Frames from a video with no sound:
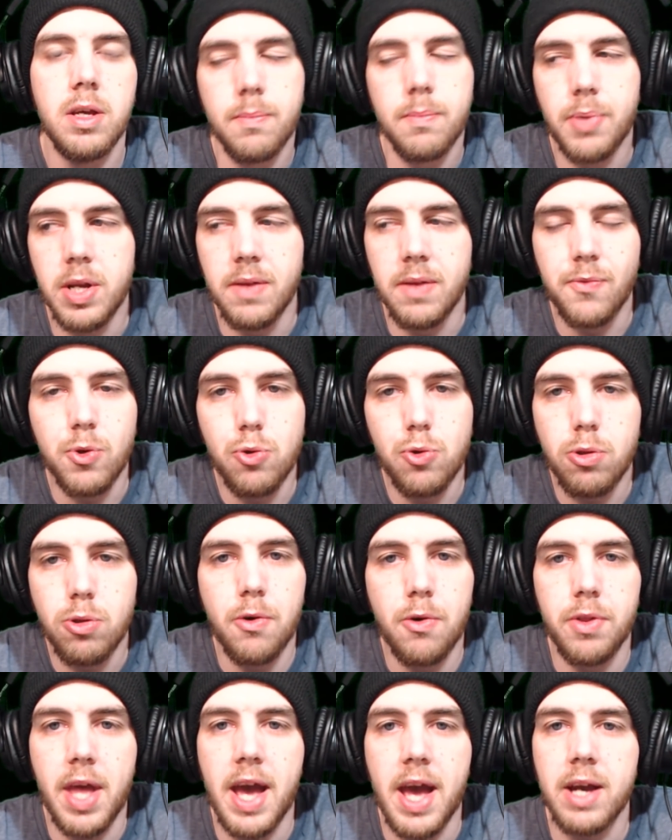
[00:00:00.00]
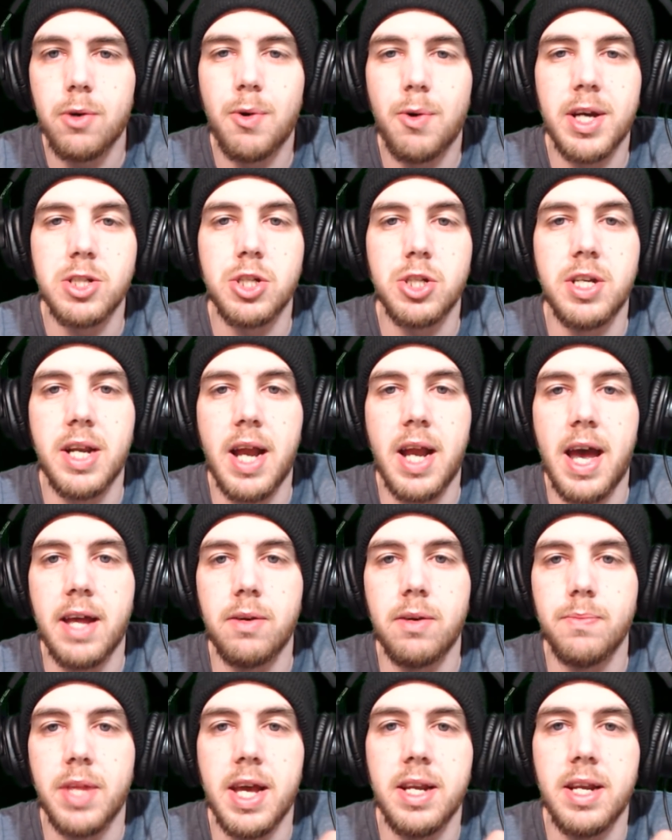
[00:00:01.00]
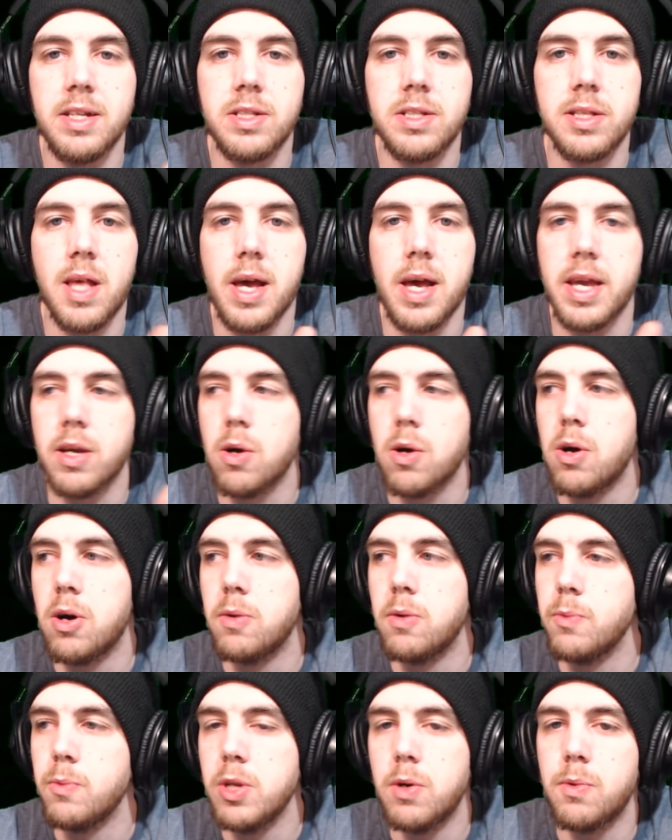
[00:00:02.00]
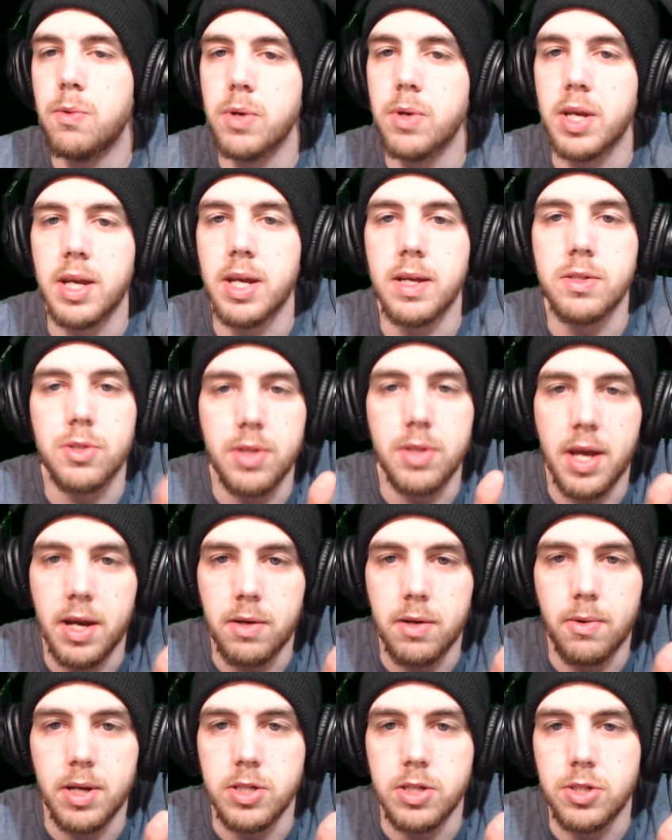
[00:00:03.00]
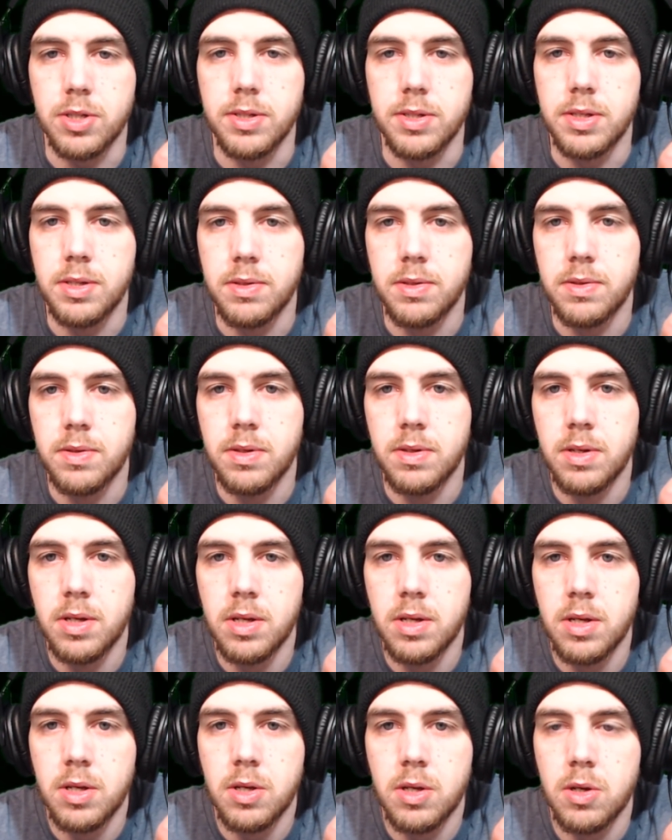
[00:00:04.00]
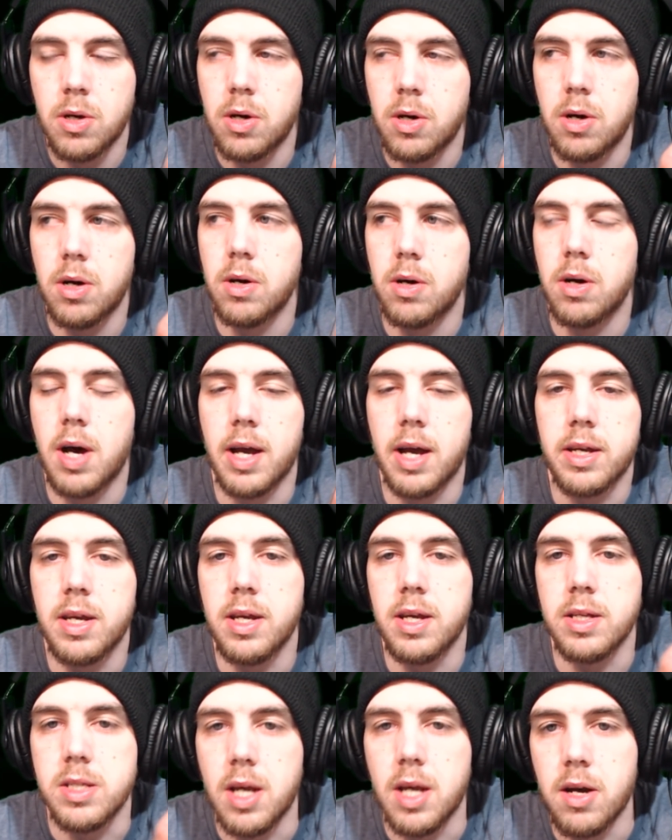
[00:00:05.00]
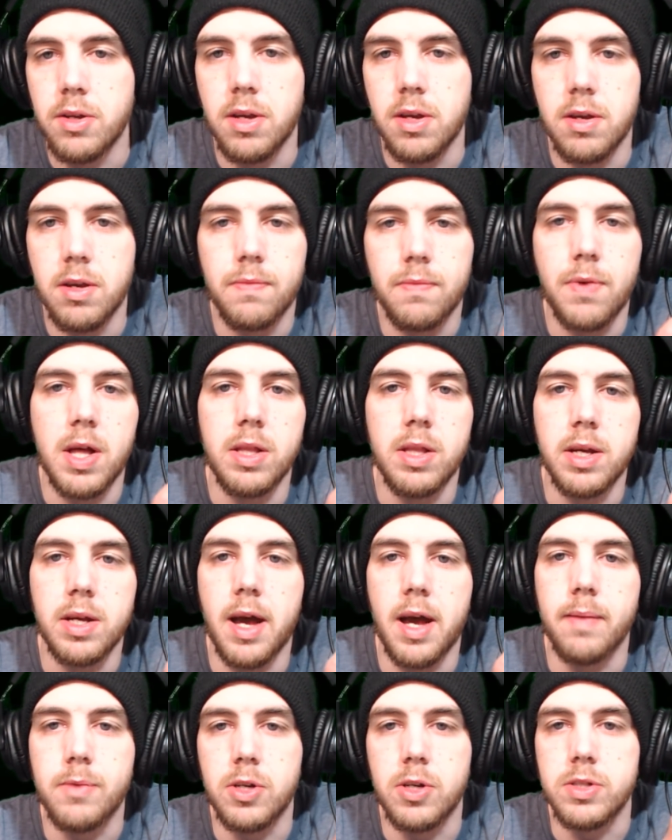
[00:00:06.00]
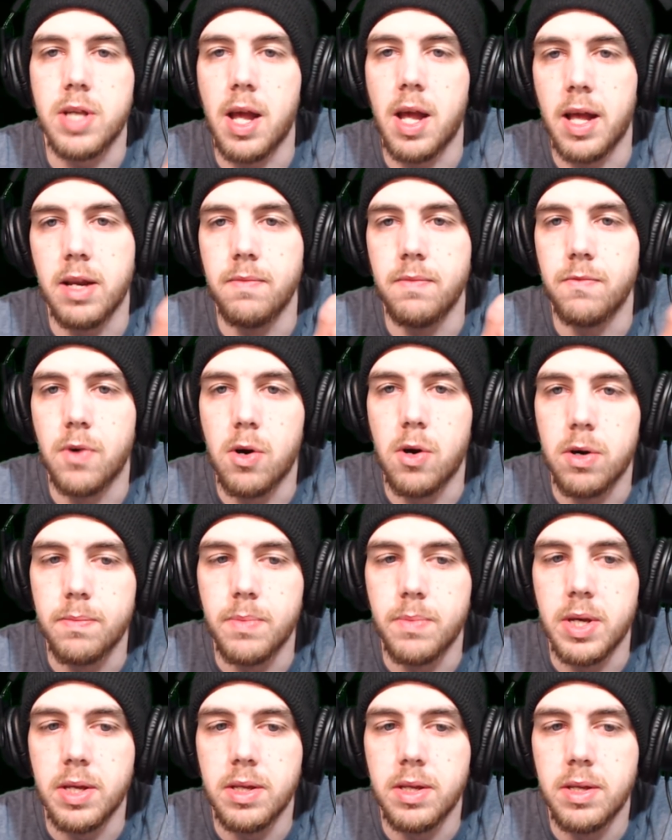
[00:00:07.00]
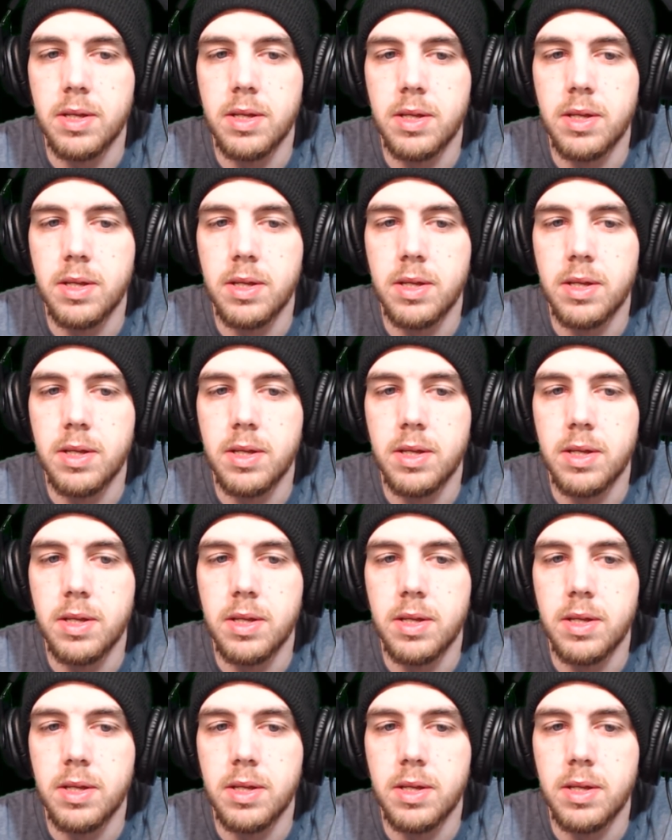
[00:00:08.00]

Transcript: But if you throw that question at them, then it's like, oh, we don't want to answer that question. Oh, I can't tell you if helicopters had involvement.